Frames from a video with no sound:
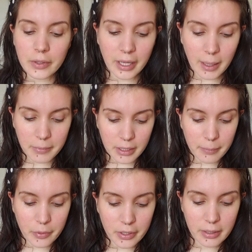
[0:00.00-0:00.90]
I'm gonna
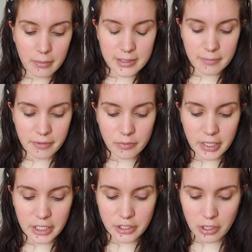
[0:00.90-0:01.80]
put some
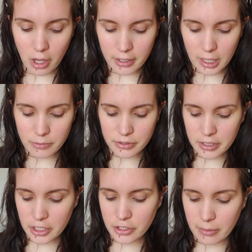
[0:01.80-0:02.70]
foundation on now. I'm just
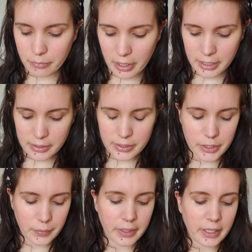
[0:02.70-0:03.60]
gonna jump right
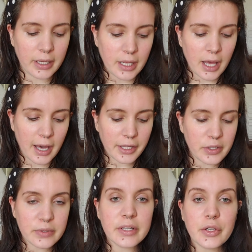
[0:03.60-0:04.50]
into it. I
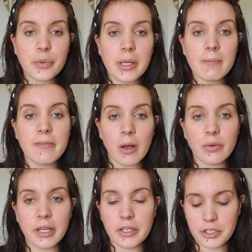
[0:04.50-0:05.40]
use a cream
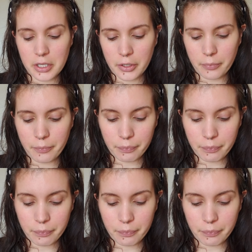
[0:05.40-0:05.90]
foundation,